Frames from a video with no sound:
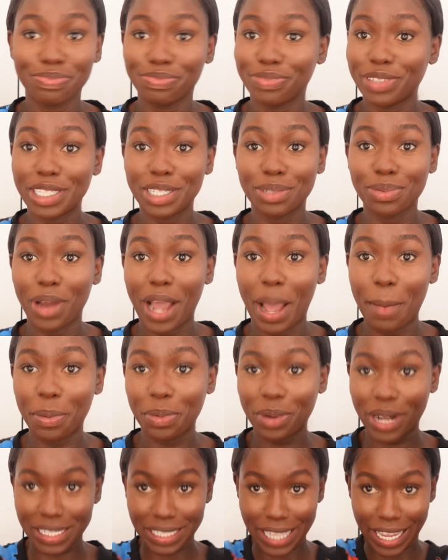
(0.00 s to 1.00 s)
this is what happened
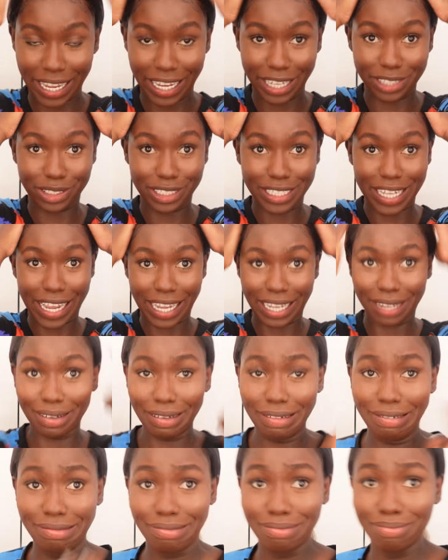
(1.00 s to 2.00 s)
when I sat here today.
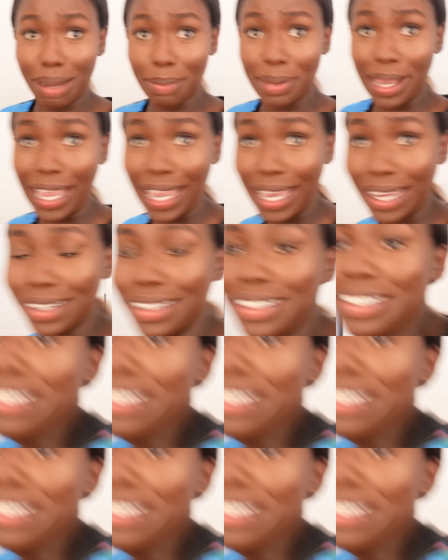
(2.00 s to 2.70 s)
My bad.